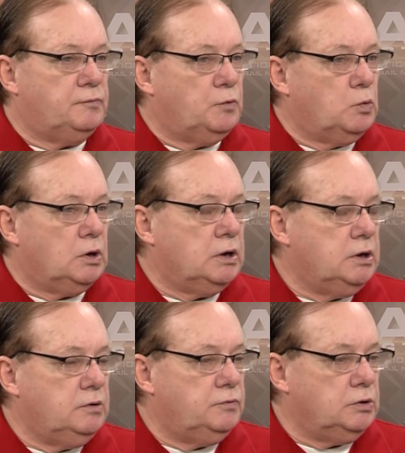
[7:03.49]
or four
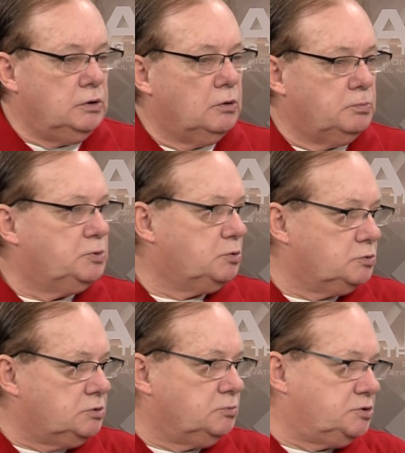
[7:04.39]
leave,
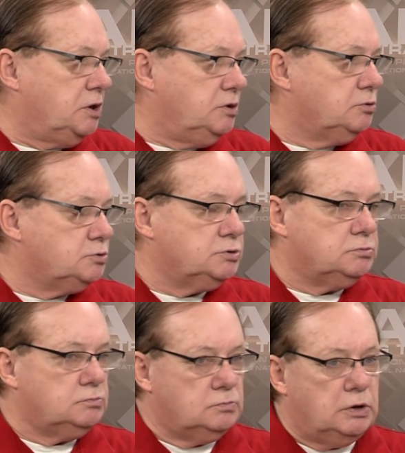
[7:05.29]
some seniors
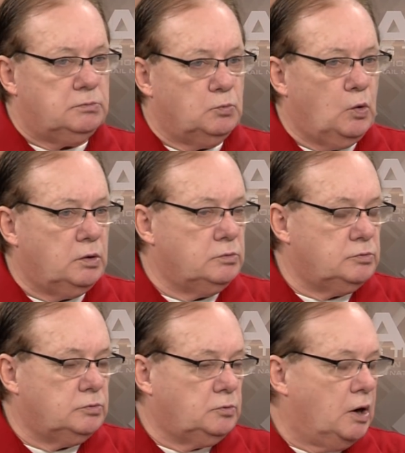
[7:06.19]
and one
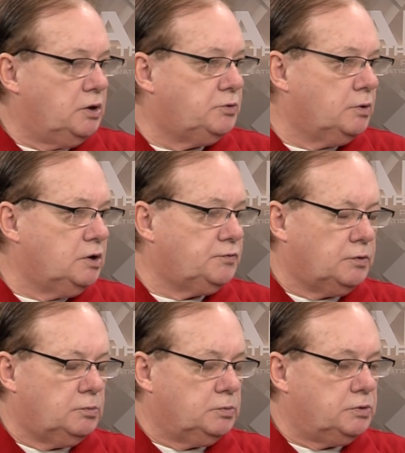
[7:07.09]
grad
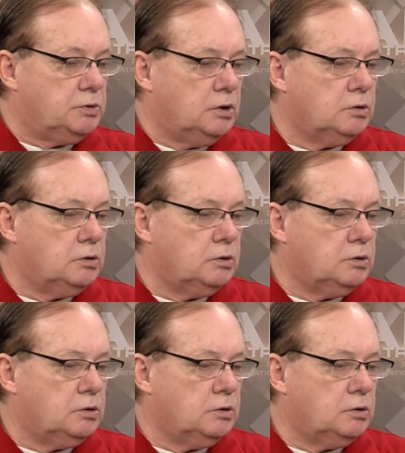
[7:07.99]
transfer with